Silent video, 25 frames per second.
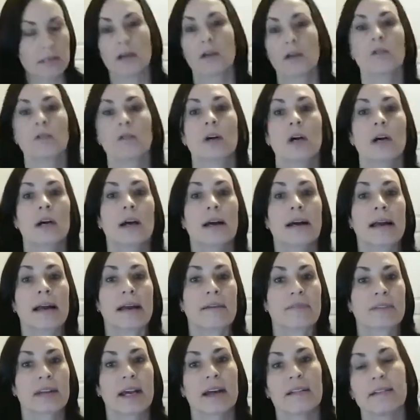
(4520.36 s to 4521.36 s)
So
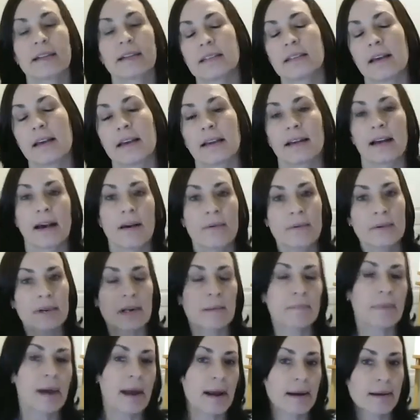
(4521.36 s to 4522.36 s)
if Kelly's like, I
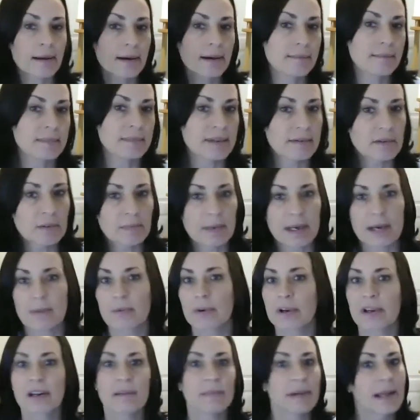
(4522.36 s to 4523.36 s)
want to back up to everybody,
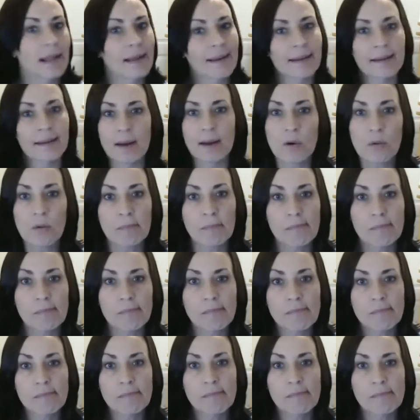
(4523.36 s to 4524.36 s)
we're going to be like, nope,
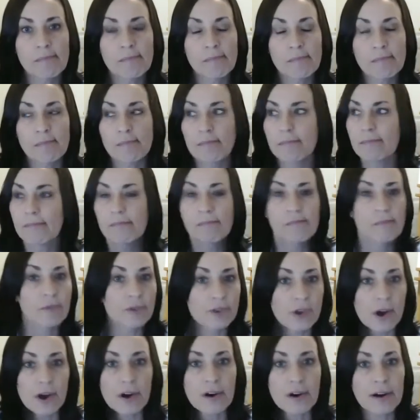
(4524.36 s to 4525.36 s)

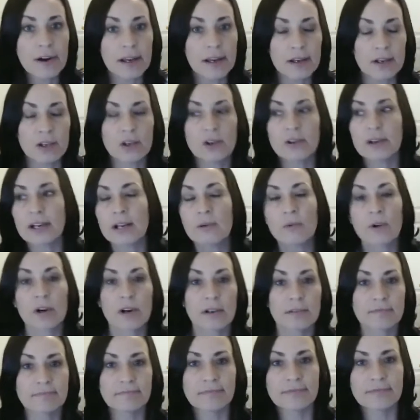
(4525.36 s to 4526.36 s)
sorry, you already
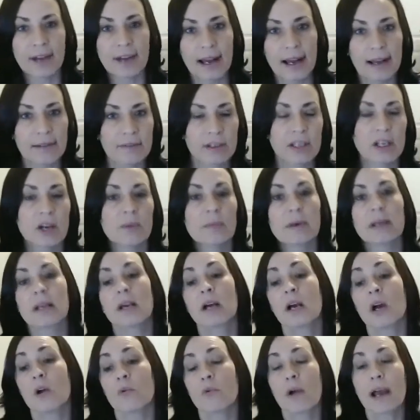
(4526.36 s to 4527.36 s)
work 5, but
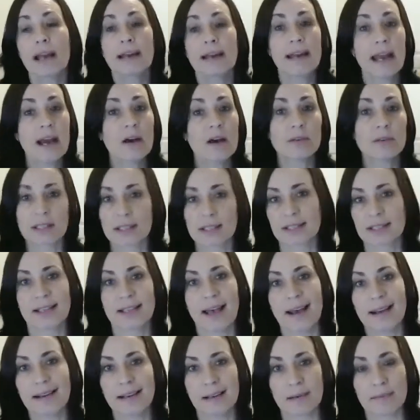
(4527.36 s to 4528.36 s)
right now it's a
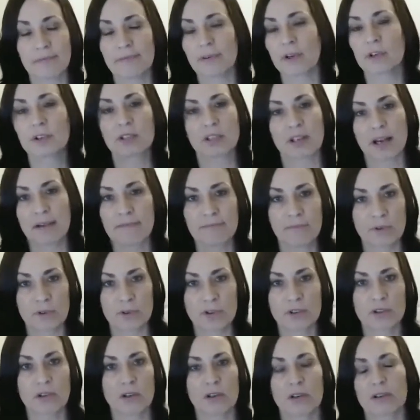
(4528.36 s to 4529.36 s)
sign up, first come,
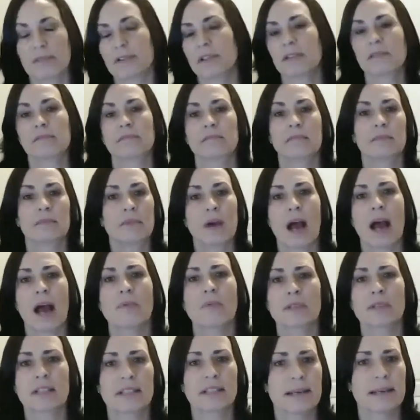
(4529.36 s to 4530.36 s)
first serve. And I
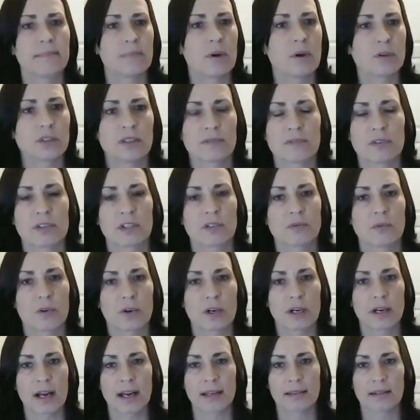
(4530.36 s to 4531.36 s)
would say most of us
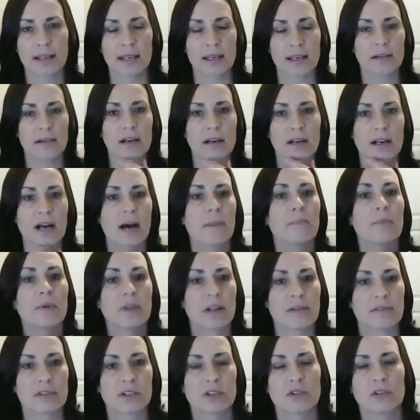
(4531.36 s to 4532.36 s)
work. I think a couple
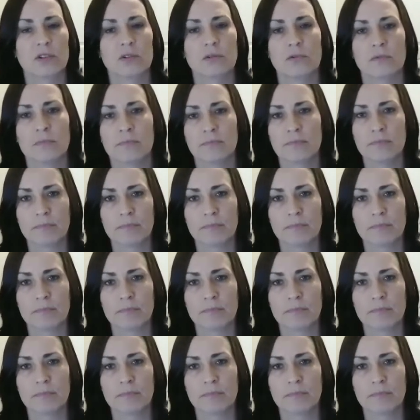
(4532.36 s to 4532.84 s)
of us do